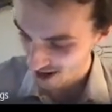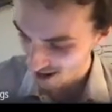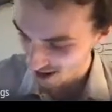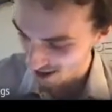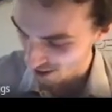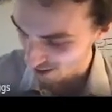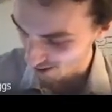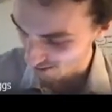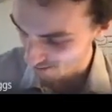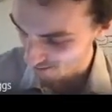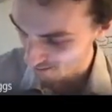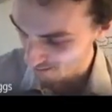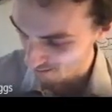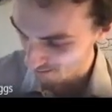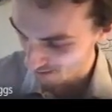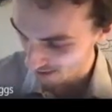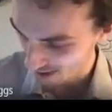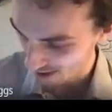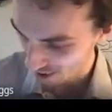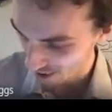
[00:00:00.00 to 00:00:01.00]
Um,
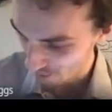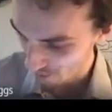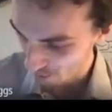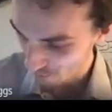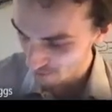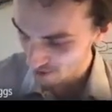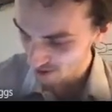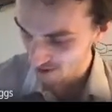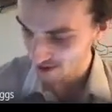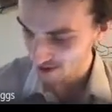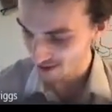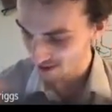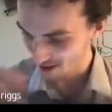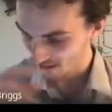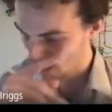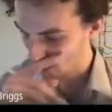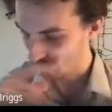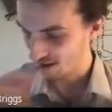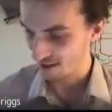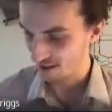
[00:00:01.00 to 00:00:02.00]
the hypotheses
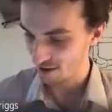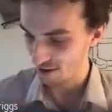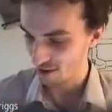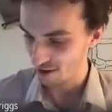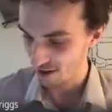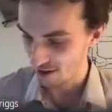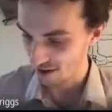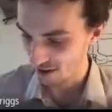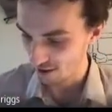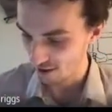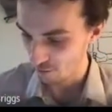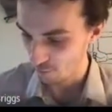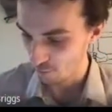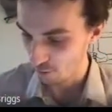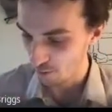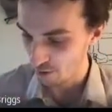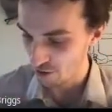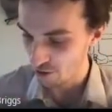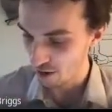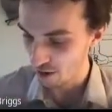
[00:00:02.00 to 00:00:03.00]
say that uh, what
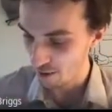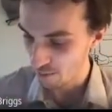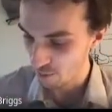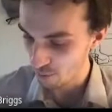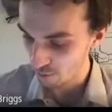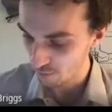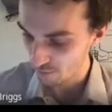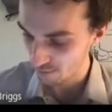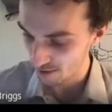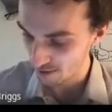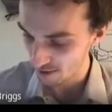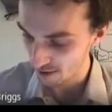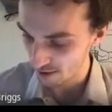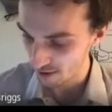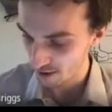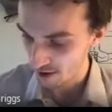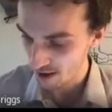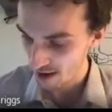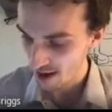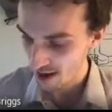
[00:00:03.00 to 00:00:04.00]
we're trying to prove is
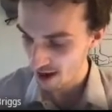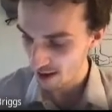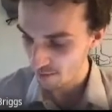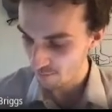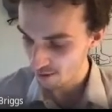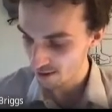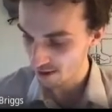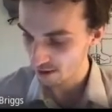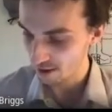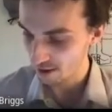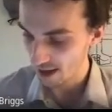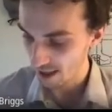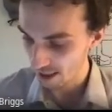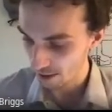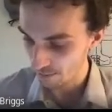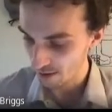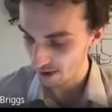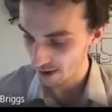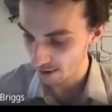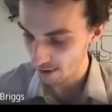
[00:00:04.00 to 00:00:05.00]
that every single
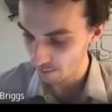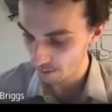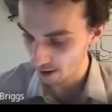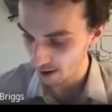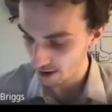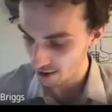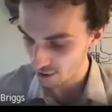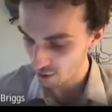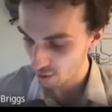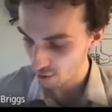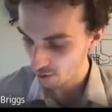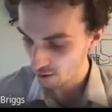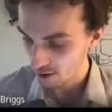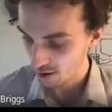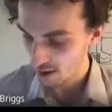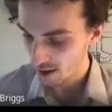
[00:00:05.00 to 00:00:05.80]
element in Pi2